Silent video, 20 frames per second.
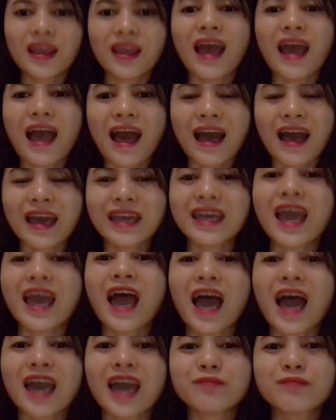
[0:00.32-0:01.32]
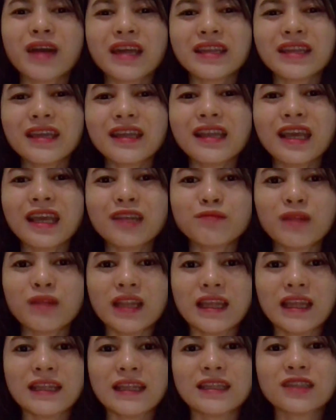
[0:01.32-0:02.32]
Hi, I'm Elaine
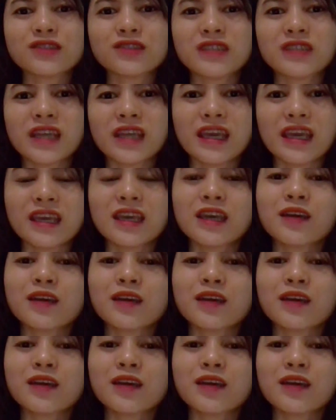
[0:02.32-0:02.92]
Balan, and today